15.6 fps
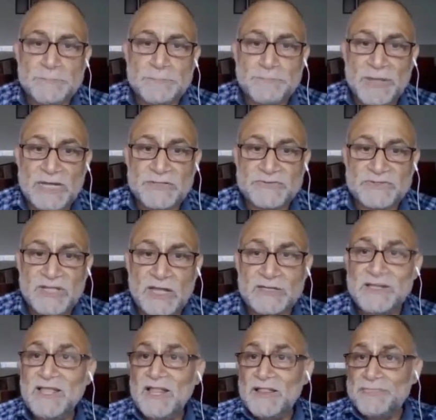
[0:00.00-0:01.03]
Palestine,
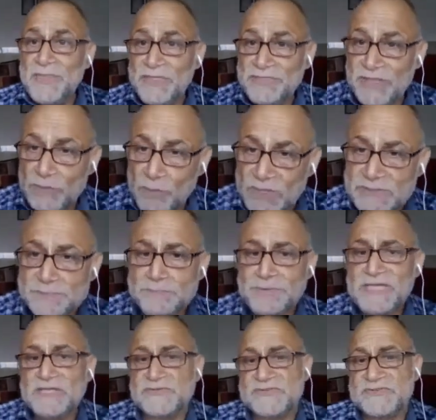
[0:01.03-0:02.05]
that there was
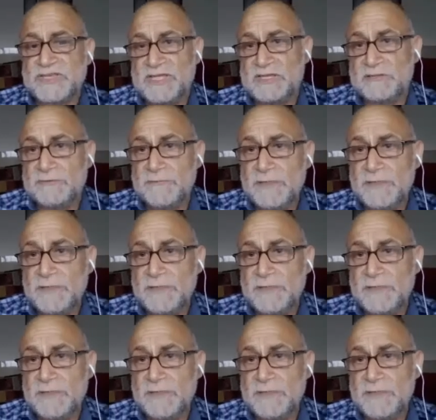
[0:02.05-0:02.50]
peace here.